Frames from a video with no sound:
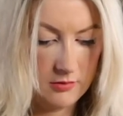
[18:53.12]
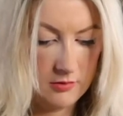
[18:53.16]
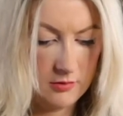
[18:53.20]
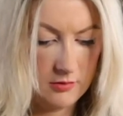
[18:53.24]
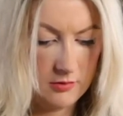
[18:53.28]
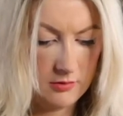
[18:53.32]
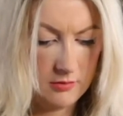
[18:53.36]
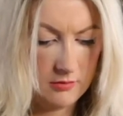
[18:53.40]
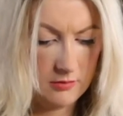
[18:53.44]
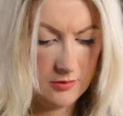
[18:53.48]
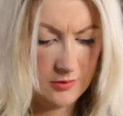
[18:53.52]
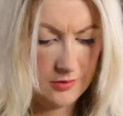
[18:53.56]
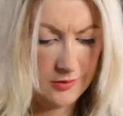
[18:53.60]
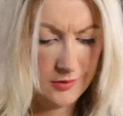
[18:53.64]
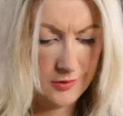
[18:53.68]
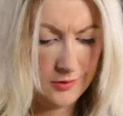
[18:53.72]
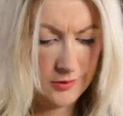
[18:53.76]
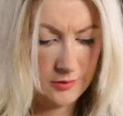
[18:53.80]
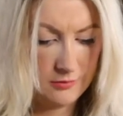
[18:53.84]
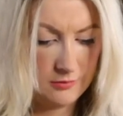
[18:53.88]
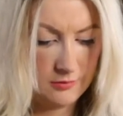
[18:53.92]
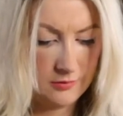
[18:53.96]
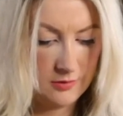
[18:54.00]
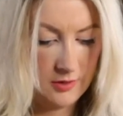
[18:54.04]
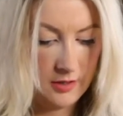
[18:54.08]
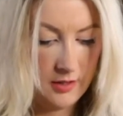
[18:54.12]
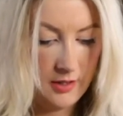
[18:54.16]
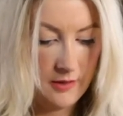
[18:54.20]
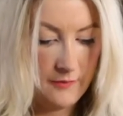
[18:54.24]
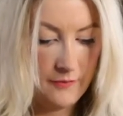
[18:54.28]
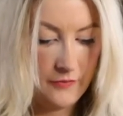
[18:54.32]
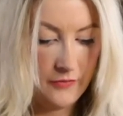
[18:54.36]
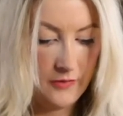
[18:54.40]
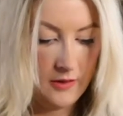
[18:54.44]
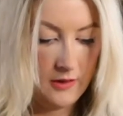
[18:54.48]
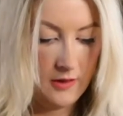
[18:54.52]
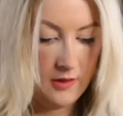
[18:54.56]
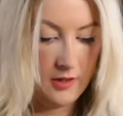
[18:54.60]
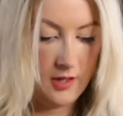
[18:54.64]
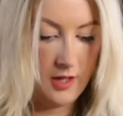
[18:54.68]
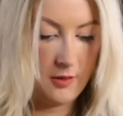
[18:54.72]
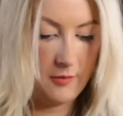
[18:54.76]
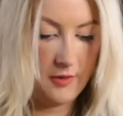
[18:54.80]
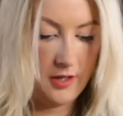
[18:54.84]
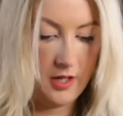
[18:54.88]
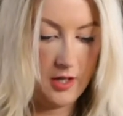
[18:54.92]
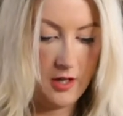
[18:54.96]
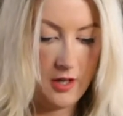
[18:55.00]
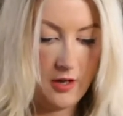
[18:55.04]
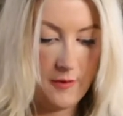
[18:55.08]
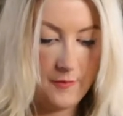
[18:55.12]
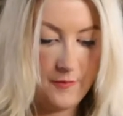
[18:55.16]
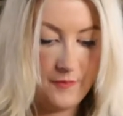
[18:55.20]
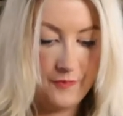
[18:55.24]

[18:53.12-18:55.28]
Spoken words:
Ooh, ooh, ooh. There we go.